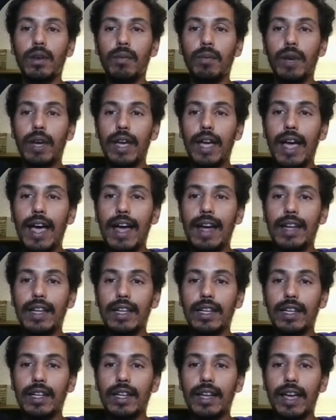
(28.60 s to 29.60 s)
by
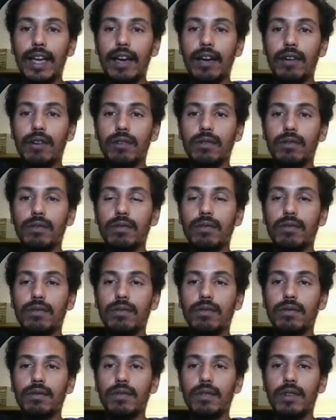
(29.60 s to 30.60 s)
adding an account,
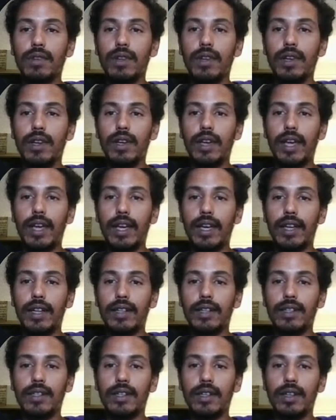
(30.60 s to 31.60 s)

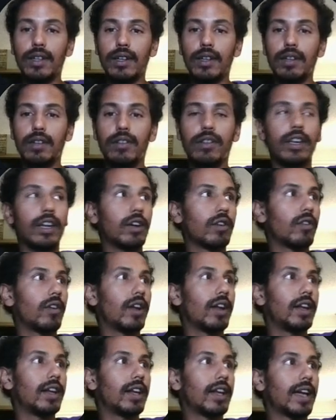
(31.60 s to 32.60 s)
and you can
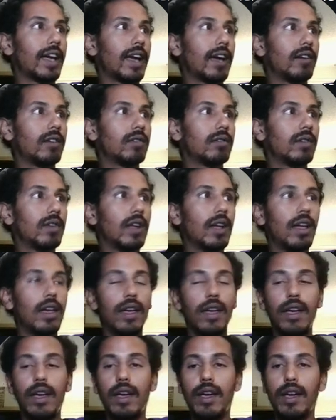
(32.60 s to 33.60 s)
create an account,
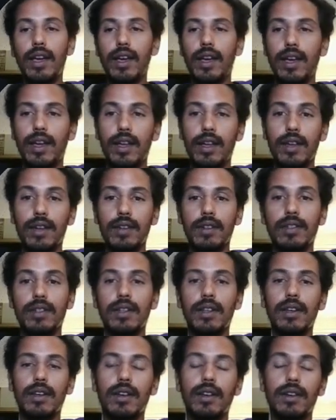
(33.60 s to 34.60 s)
and
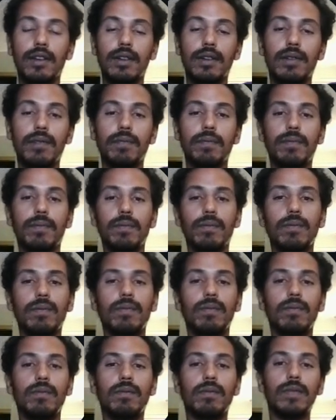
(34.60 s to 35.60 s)

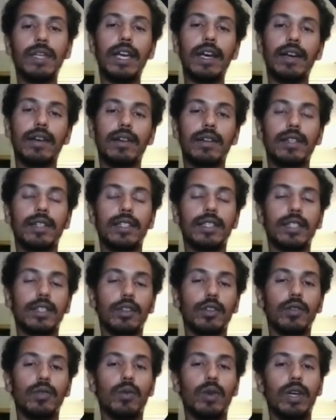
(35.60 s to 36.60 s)
it's a
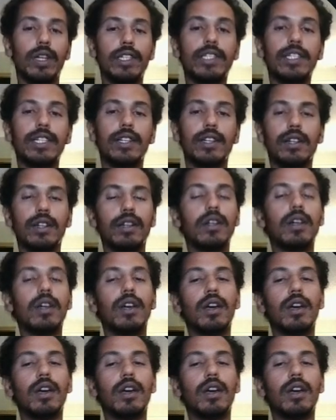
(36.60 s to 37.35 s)
good way to